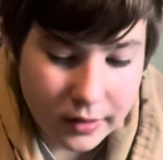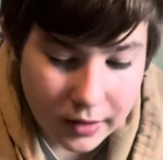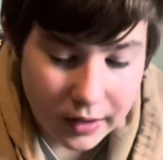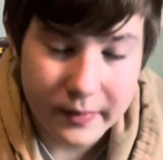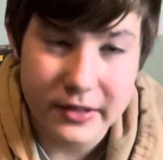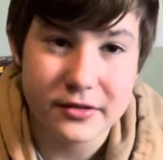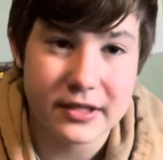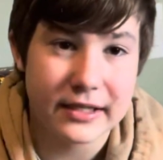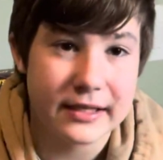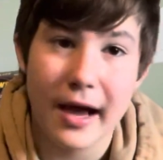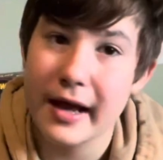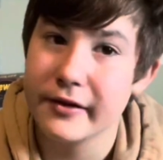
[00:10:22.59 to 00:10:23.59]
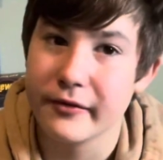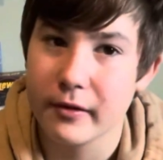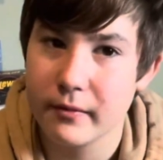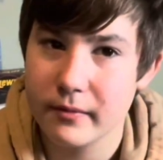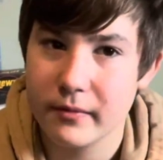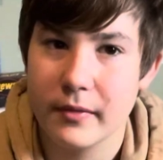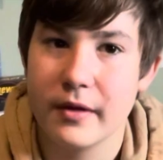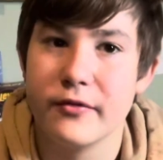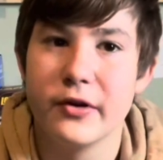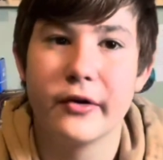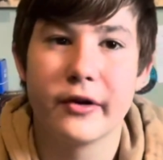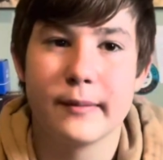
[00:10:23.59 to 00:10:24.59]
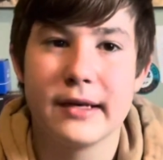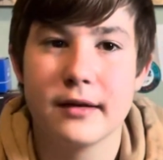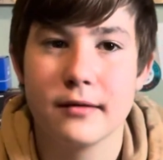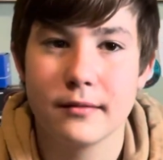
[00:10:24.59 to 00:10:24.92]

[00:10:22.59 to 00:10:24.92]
I'll be using 9 of them, if you know what I mean.